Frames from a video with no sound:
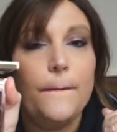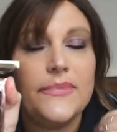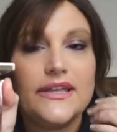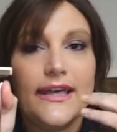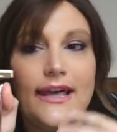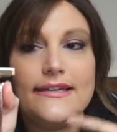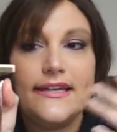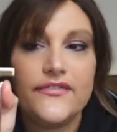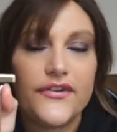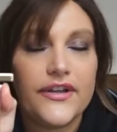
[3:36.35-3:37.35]
but yet
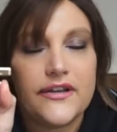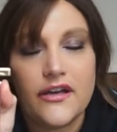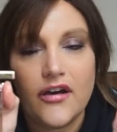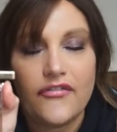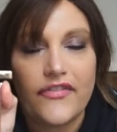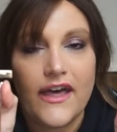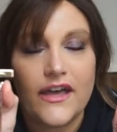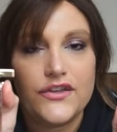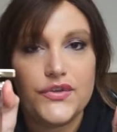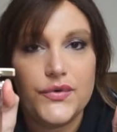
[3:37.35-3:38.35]
different enough
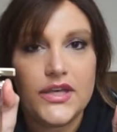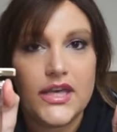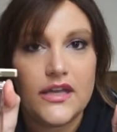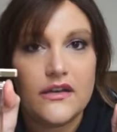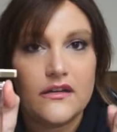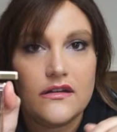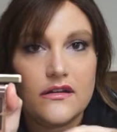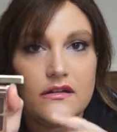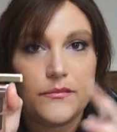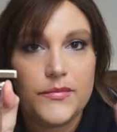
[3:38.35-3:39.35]
that you can
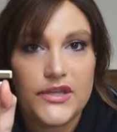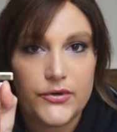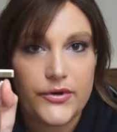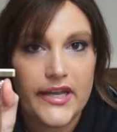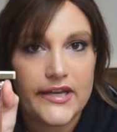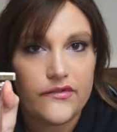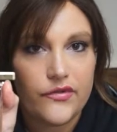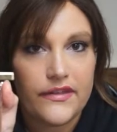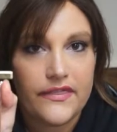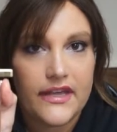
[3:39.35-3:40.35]
be creative
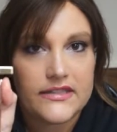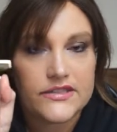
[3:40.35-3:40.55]
with it.